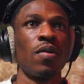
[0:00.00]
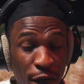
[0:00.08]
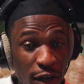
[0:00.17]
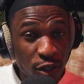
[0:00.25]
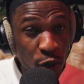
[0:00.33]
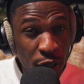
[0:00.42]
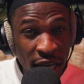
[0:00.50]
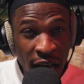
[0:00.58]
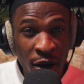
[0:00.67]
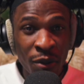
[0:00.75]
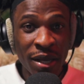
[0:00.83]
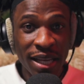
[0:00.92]
far. So
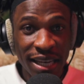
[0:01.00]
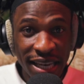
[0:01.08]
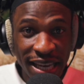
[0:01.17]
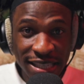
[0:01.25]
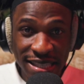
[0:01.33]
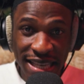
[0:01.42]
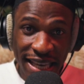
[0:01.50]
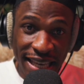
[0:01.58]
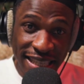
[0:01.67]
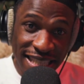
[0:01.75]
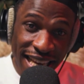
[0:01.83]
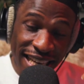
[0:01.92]
now let's take
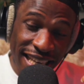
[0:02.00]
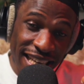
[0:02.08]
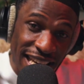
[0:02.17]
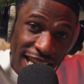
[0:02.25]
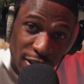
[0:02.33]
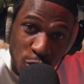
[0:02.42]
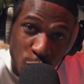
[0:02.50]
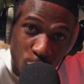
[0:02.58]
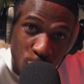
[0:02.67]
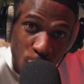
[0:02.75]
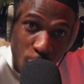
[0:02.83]
it a little